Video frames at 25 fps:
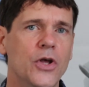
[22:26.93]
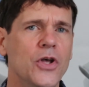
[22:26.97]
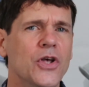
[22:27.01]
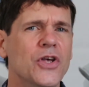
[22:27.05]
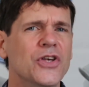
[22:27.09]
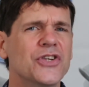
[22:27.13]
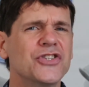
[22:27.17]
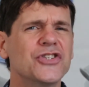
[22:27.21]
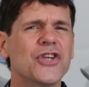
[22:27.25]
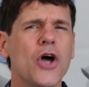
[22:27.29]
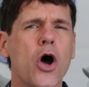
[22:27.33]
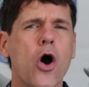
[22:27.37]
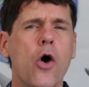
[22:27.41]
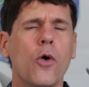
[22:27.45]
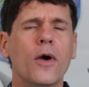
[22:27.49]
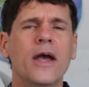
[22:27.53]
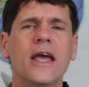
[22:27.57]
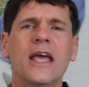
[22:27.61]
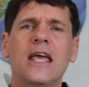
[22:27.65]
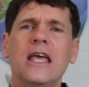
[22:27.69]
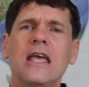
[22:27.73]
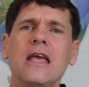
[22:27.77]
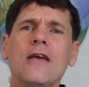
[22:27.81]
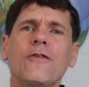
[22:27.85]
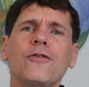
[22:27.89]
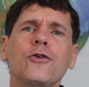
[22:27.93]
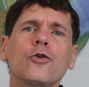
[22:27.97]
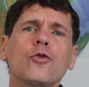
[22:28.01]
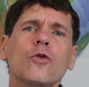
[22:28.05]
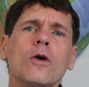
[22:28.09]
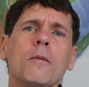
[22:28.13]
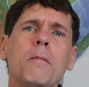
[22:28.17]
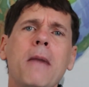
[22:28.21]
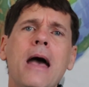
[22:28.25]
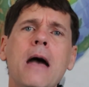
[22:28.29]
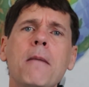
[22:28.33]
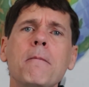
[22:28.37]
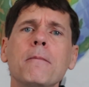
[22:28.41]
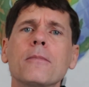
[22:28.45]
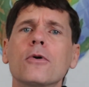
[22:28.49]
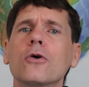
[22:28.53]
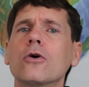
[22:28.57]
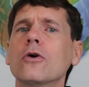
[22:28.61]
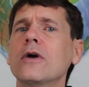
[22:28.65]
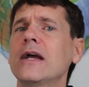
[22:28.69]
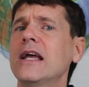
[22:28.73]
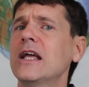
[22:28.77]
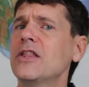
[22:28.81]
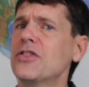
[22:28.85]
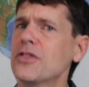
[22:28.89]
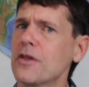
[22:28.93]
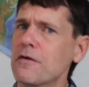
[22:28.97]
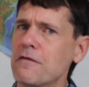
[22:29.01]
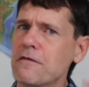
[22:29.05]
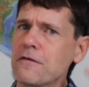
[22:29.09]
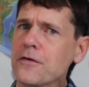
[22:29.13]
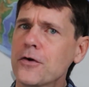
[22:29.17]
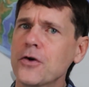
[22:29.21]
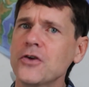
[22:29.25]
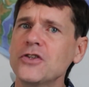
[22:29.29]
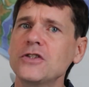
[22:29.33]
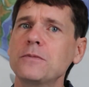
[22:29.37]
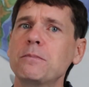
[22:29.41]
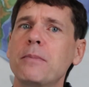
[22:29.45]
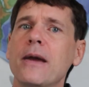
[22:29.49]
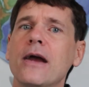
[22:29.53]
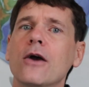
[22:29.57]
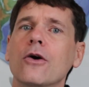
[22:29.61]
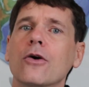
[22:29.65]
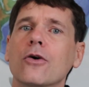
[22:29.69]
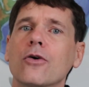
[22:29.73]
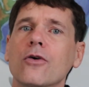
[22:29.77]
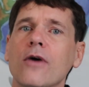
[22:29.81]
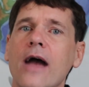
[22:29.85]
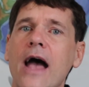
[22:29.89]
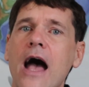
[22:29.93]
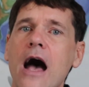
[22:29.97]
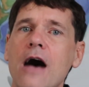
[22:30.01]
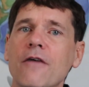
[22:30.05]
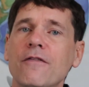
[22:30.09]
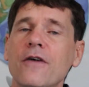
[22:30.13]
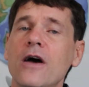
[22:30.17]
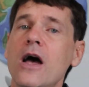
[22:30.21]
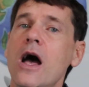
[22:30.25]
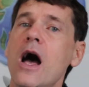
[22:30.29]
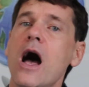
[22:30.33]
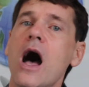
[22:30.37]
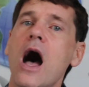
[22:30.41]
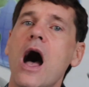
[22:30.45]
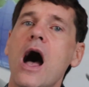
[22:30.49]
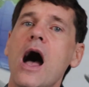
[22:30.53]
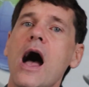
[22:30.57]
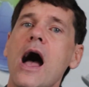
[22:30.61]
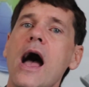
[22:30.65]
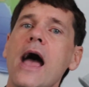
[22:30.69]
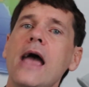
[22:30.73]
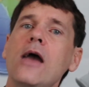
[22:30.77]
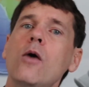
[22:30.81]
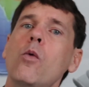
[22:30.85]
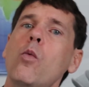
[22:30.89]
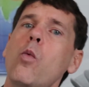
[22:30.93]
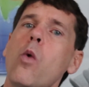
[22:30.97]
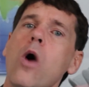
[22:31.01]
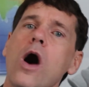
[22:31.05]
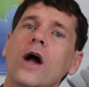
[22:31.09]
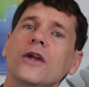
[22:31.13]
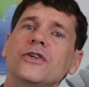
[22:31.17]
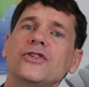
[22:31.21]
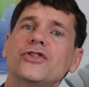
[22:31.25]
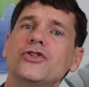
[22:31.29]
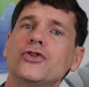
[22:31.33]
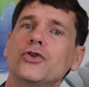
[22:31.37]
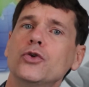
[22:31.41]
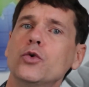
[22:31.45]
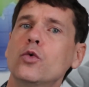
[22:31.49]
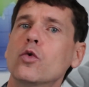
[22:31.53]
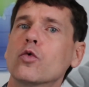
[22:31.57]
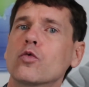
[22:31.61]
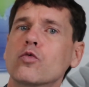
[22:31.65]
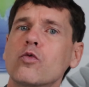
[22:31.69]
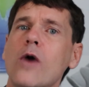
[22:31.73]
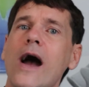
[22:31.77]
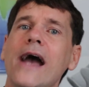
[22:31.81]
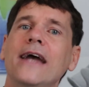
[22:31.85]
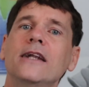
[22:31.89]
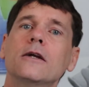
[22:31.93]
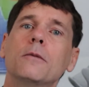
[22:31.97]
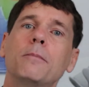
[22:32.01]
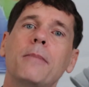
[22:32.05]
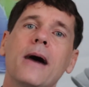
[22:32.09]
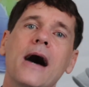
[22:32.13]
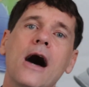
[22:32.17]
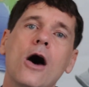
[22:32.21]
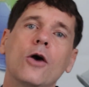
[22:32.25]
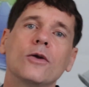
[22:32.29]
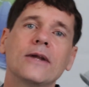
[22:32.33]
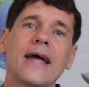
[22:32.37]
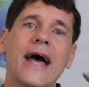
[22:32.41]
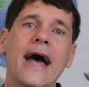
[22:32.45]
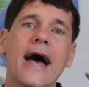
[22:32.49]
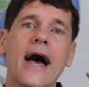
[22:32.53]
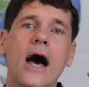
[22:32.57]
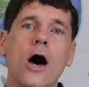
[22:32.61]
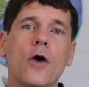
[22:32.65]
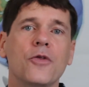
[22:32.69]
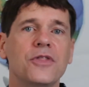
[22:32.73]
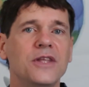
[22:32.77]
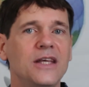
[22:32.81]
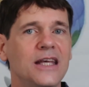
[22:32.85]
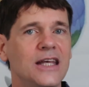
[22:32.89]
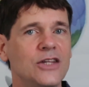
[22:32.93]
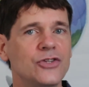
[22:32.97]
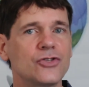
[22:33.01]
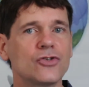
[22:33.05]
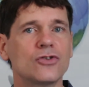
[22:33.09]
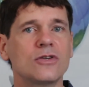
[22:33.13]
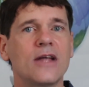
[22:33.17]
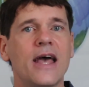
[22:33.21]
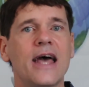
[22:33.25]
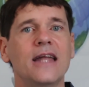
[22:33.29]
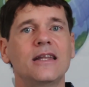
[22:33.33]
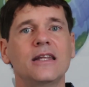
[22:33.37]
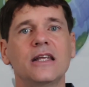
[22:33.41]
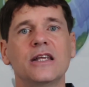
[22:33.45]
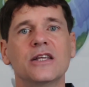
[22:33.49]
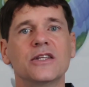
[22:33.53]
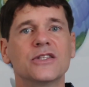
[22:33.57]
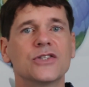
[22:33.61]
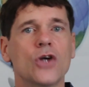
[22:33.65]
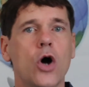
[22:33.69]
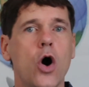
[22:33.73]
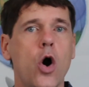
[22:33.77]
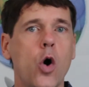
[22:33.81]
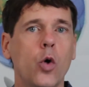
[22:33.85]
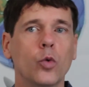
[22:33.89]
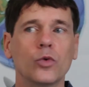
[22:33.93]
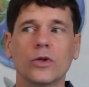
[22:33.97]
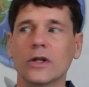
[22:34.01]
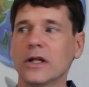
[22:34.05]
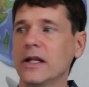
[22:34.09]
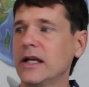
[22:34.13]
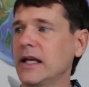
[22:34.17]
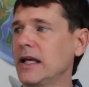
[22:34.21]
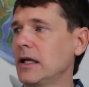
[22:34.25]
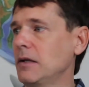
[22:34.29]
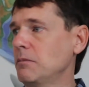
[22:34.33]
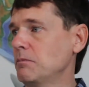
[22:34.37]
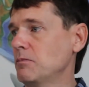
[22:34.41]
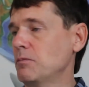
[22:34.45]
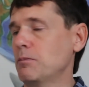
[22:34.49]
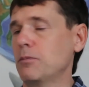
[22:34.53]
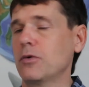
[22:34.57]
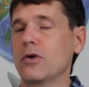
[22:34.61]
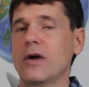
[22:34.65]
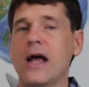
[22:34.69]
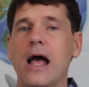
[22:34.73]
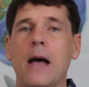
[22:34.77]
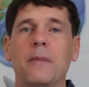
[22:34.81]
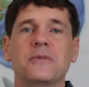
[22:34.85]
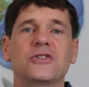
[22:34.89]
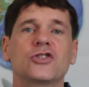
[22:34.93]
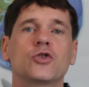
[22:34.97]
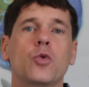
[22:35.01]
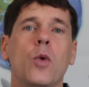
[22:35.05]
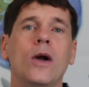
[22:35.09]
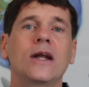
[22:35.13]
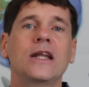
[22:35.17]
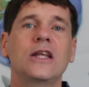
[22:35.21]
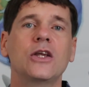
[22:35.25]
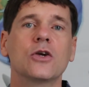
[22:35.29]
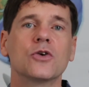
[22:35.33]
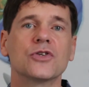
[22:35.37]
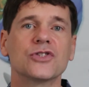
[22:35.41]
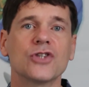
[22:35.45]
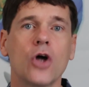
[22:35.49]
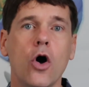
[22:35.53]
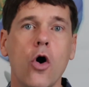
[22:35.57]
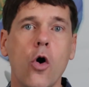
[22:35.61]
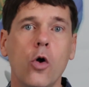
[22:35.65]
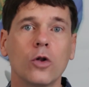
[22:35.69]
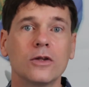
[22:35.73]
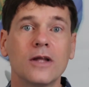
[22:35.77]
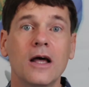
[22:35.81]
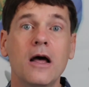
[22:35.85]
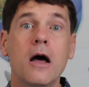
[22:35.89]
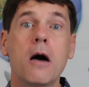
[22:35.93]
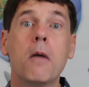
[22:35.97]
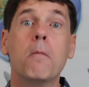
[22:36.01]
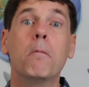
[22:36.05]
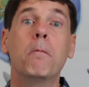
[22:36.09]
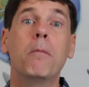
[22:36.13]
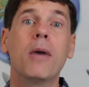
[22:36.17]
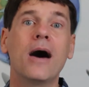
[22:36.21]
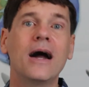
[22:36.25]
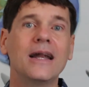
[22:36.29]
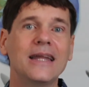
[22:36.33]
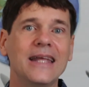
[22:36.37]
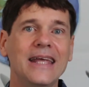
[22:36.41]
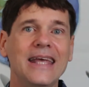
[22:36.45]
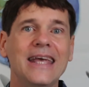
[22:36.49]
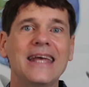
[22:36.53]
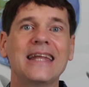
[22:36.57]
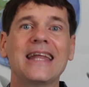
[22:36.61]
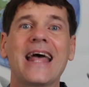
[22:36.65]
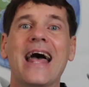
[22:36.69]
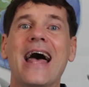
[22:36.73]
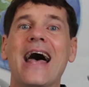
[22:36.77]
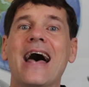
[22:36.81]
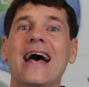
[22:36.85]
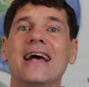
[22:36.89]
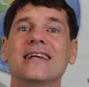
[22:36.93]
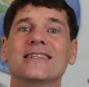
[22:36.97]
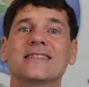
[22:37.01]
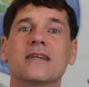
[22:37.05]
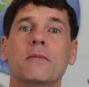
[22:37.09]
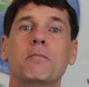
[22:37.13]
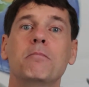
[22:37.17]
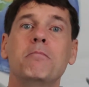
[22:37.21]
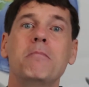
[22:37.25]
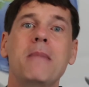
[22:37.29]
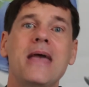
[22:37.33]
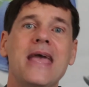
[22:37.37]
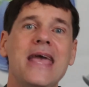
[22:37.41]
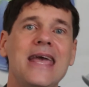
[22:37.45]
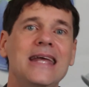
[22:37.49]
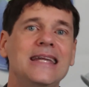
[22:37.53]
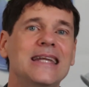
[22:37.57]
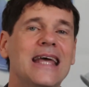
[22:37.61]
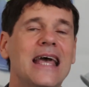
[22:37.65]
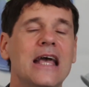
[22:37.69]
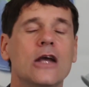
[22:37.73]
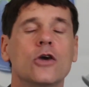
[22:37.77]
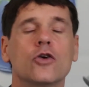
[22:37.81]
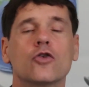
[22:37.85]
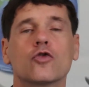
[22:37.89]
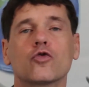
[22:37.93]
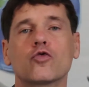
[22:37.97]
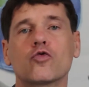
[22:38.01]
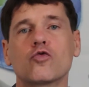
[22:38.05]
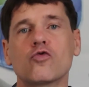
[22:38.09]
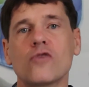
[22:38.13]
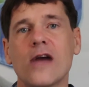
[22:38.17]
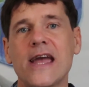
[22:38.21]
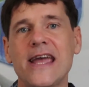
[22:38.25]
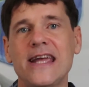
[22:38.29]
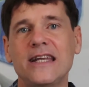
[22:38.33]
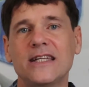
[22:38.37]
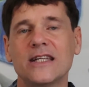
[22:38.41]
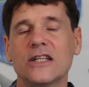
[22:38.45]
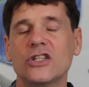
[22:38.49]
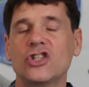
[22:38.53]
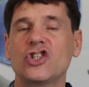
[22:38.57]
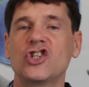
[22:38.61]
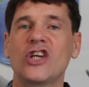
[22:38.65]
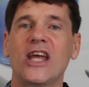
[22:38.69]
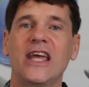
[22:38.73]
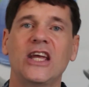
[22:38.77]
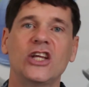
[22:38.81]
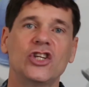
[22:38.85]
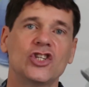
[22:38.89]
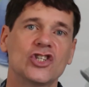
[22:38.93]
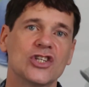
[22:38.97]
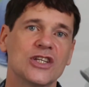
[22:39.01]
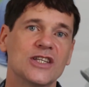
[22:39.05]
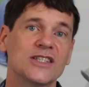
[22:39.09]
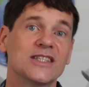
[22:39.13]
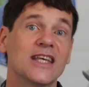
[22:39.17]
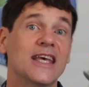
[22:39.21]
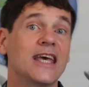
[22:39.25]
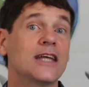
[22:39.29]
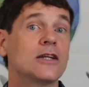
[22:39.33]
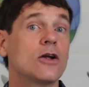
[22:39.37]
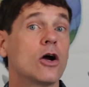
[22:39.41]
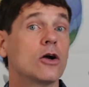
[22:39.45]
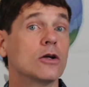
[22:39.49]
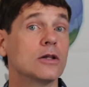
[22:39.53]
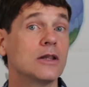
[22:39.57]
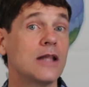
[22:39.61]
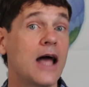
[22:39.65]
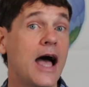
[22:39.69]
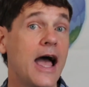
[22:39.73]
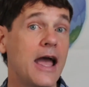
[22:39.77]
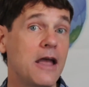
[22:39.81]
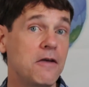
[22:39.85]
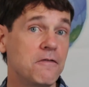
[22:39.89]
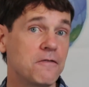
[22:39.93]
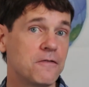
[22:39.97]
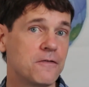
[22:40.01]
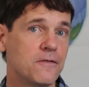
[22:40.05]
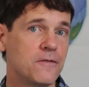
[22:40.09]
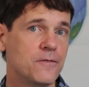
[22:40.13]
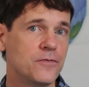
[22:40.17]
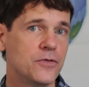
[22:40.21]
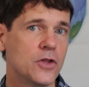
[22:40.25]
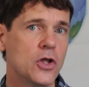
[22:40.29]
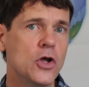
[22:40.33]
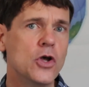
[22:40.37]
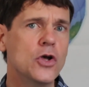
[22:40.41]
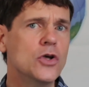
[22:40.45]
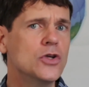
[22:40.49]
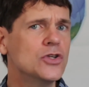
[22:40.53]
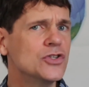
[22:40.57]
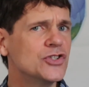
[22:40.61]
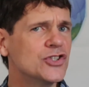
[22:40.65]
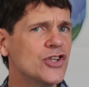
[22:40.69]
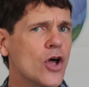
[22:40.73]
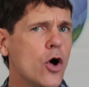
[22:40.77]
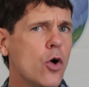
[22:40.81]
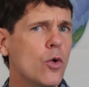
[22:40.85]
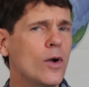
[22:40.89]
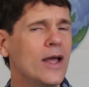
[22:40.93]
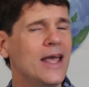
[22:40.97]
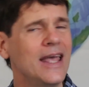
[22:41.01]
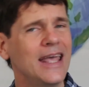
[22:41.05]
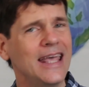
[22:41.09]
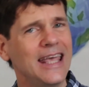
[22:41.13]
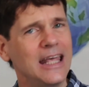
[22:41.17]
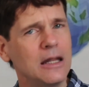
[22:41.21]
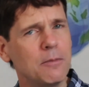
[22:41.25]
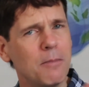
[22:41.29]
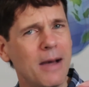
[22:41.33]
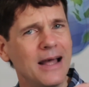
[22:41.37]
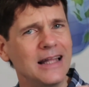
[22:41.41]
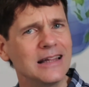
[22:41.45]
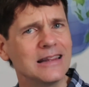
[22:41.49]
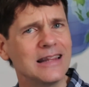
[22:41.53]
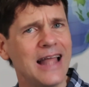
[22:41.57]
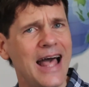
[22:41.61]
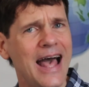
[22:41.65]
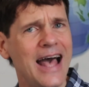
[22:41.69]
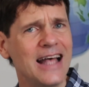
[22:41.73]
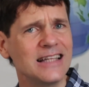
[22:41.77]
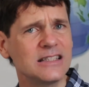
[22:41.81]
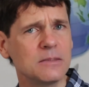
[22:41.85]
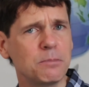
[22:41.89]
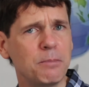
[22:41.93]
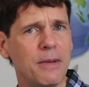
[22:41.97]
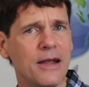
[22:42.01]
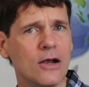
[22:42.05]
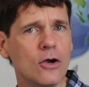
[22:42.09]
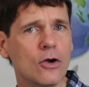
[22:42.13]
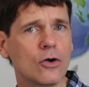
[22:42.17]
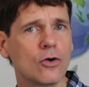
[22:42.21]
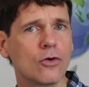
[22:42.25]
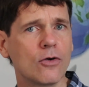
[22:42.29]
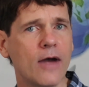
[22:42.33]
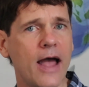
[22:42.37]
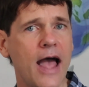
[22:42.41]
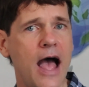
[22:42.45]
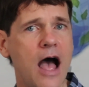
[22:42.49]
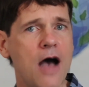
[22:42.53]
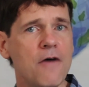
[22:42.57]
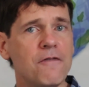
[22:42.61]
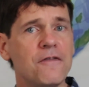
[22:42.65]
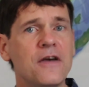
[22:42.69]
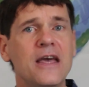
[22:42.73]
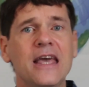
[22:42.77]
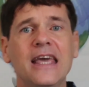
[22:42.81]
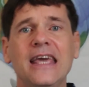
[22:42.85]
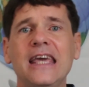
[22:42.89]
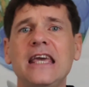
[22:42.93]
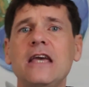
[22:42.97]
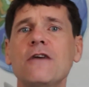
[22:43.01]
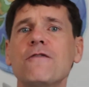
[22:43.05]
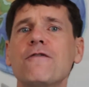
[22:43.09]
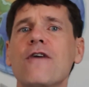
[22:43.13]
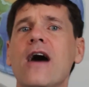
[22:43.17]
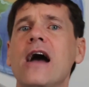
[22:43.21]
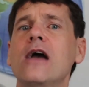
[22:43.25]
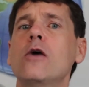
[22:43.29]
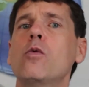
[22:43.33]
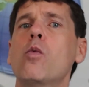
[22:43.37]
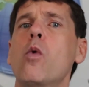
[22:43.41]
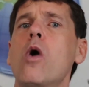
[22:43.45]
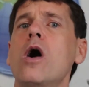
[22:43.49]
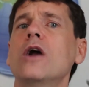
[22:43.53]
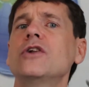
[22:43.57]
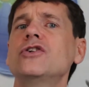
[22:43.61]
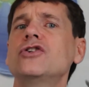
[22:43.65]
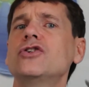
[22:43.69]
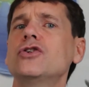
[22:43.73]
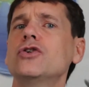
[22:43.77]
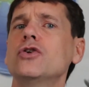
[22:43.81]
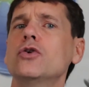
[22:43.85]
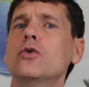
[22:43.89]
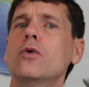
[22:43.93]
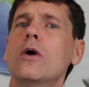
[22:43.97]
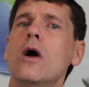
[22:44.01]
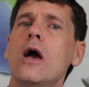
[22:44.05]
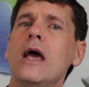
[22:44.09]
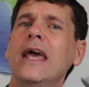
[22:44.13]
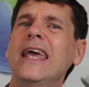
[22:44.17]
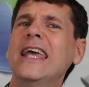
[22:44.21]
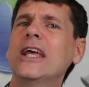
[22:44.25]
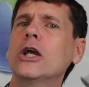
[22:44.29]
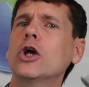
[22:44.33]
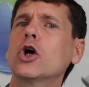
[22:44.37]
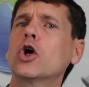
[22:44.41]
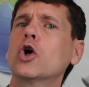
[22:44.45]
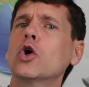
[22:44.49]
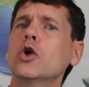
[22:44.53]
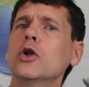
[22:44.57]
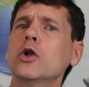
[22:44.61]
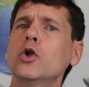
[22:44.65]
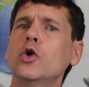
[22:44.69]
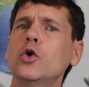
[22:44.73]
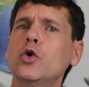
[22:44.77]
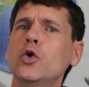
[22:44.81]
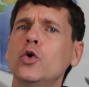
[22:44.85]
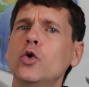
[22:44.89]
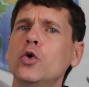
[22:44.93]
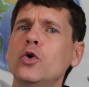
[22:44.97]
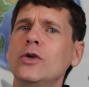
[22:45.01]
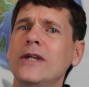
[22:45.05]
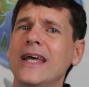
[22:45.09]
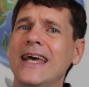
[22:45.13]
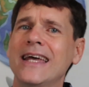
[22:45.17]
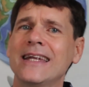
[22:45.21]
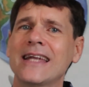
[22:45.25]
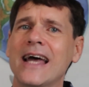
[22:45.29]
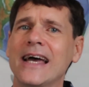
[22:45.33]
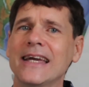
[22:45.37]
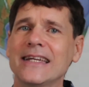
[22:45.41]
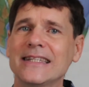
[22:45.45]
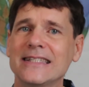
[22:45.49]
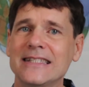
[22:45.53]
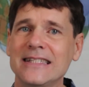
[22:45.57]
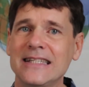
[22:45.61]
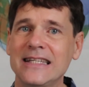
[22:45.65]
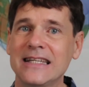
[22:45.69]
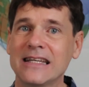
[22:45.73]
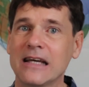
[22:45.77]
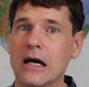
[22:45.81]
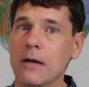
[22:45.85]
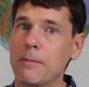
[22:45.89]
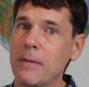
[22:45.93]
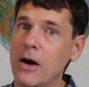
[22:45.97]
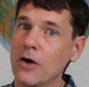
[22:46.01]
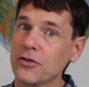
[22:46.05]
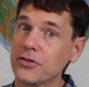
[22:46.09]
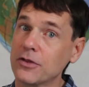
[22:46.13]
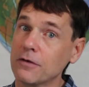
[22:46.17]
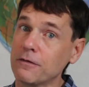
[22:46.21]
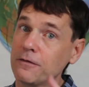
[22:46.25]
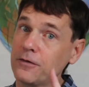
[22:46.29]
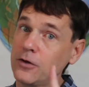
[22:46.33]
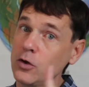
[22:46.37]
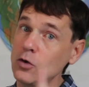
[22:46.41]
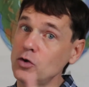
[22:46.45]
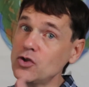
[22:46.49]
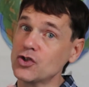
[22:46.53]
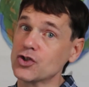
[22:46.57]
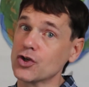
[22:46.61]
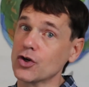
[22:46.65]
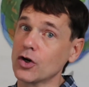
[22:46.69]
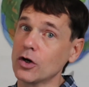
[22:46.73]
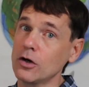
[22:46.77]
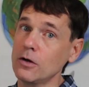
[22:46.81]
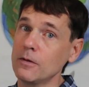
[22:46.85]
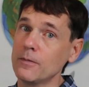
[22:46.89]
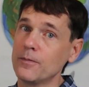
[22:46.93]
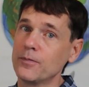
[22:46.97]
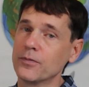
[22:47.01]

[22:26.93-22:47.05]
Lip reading: So, if you remember in the 1st paragraph, I want to write about how the internet is only perhaps 20 years old, but it has made great changes in our life. So, in my last paragraph, if I want to include an idea about the future,